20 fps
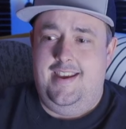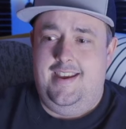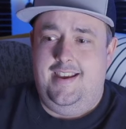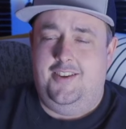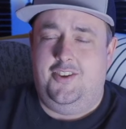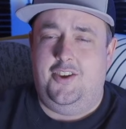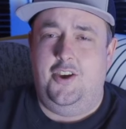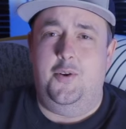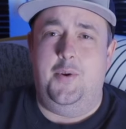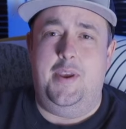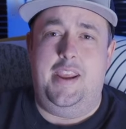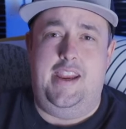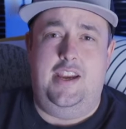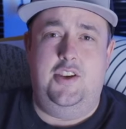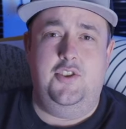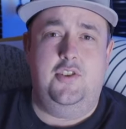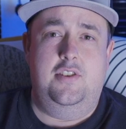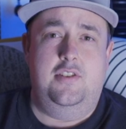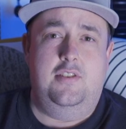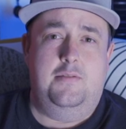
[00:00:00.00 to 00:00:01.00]

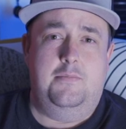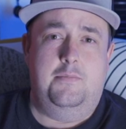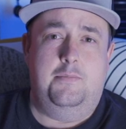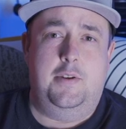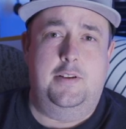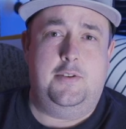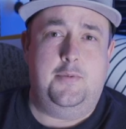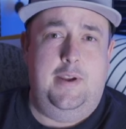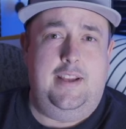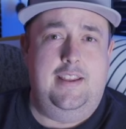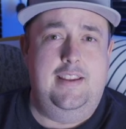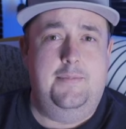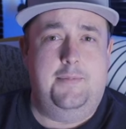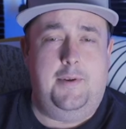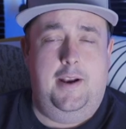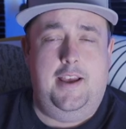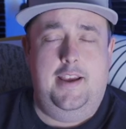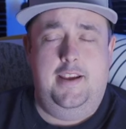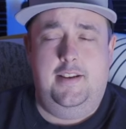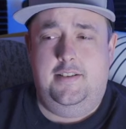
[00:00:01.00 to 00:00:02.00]
cohesion between the
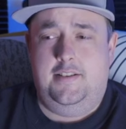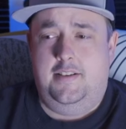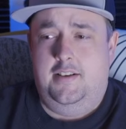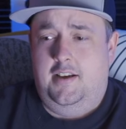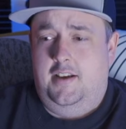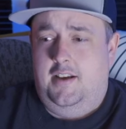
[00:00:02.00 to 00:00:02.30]
players,